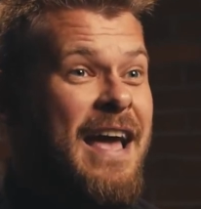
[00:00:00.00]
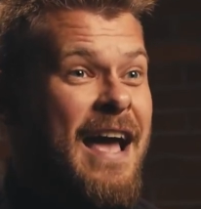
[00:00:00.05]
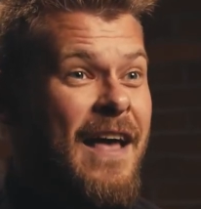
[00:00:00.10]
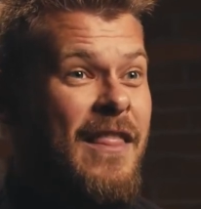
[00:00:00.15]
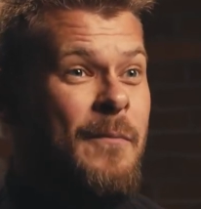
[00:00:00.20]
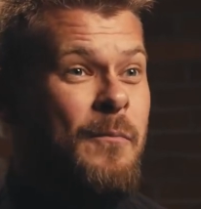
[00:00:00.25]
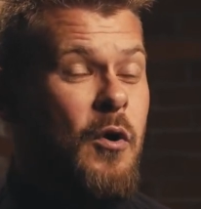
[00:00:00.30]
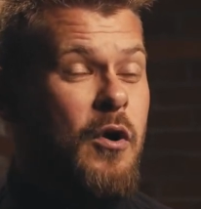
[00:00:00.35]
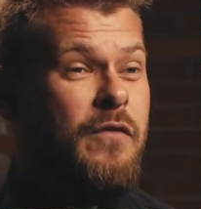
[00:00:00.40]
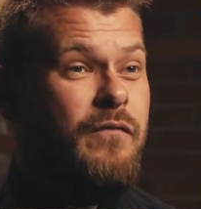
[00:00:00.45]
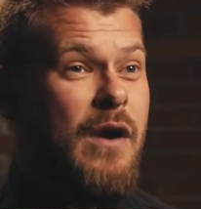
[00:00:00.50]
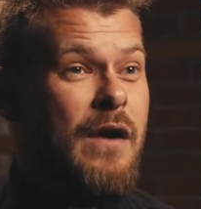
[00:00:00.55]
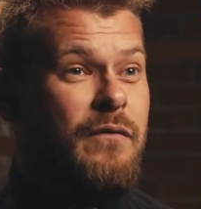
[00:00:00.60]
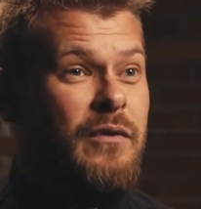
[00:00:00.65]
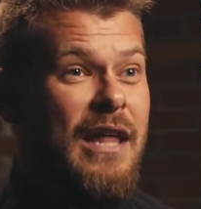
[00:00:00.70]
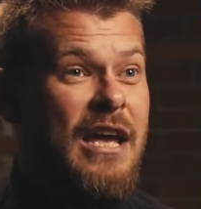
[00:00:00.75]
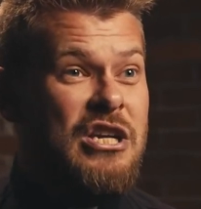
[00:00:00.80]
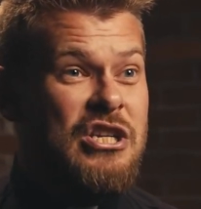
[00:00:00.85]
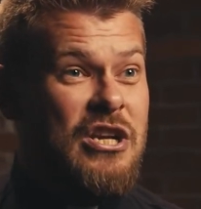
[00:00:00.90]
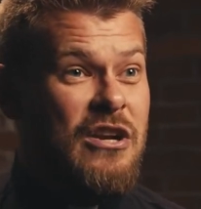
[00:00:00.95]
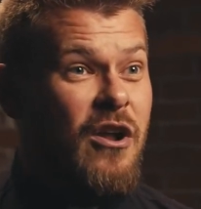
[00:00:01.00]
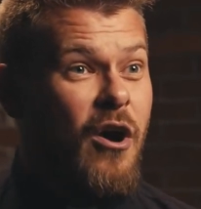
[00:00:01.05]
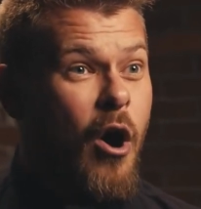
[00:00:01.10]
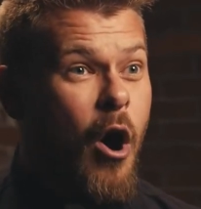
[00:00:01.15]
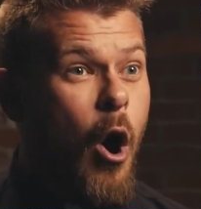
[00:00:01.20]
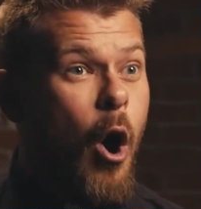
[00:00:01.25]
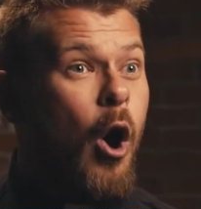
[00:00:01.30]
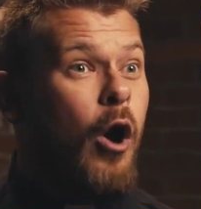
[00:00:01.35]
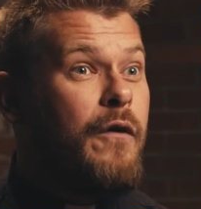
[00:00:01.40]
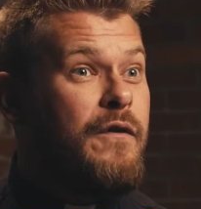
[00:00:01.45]
In the book of Revelation,
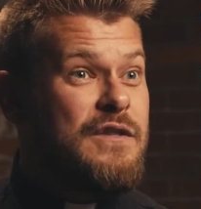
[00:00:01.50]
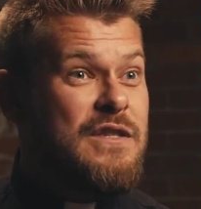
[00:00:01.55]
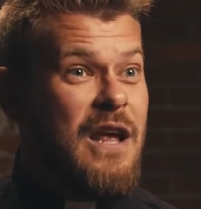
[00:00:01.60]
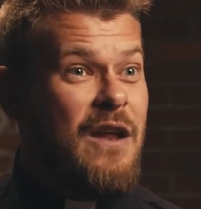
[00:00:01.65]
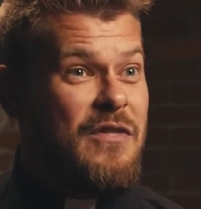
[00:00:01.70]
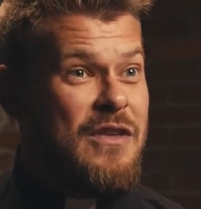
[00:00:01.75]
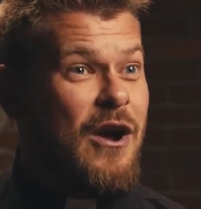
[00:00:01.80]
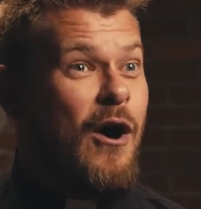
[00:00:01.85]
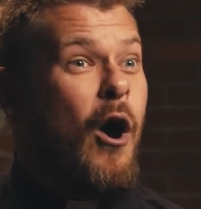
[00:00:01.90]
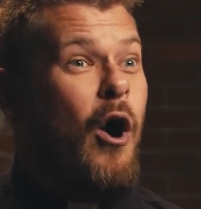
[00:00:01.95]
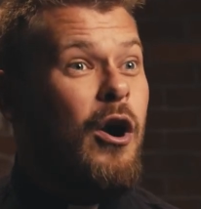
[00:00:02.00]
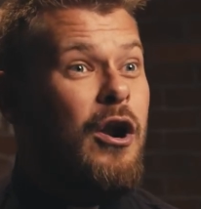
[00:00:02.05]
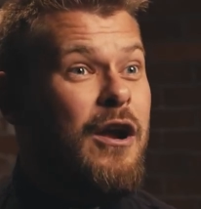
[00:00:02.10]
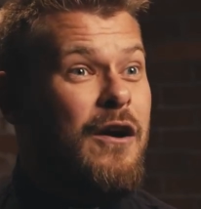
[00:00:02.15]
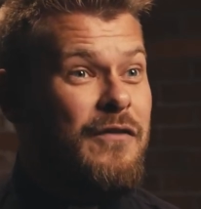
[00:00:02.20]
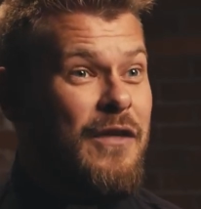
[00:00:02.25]
all of a sudden the Ark